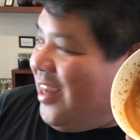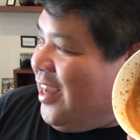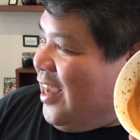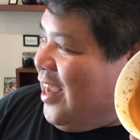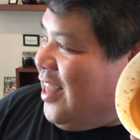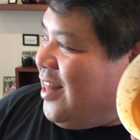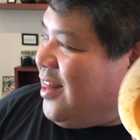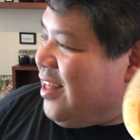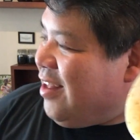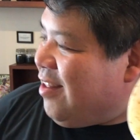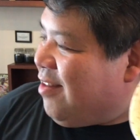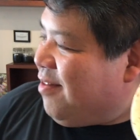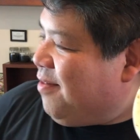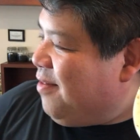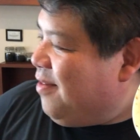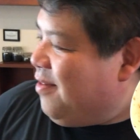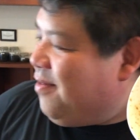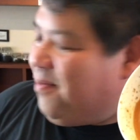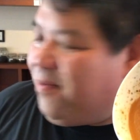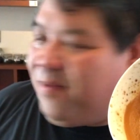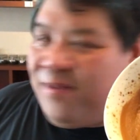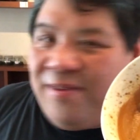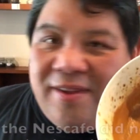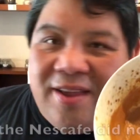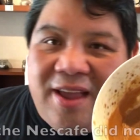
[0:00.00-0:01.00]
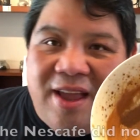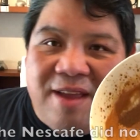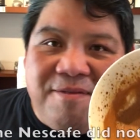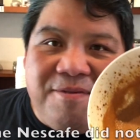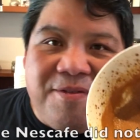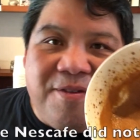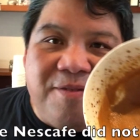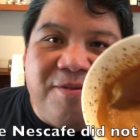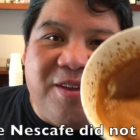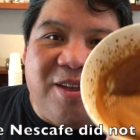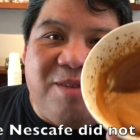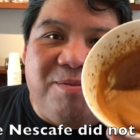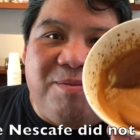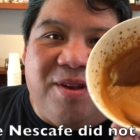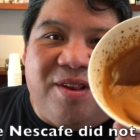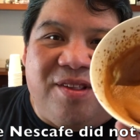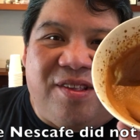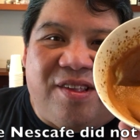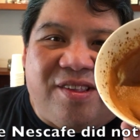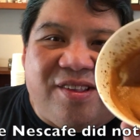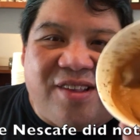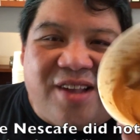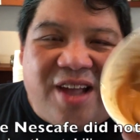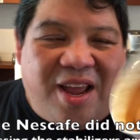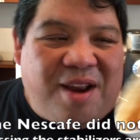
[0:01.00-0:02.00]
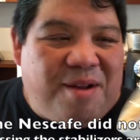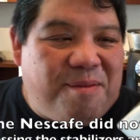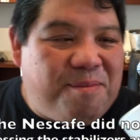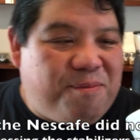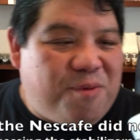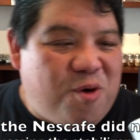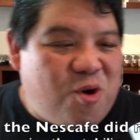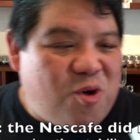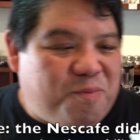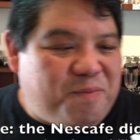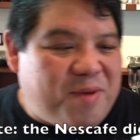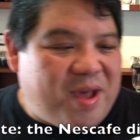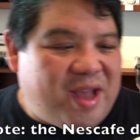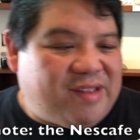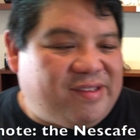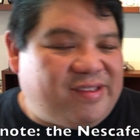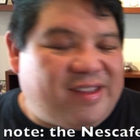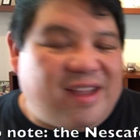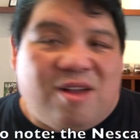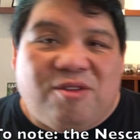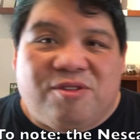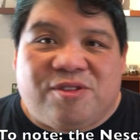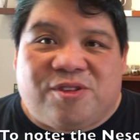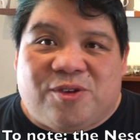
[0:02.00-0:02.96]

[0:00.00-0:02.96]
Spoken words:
in the 10-15 minutes, it's kind of broke back down.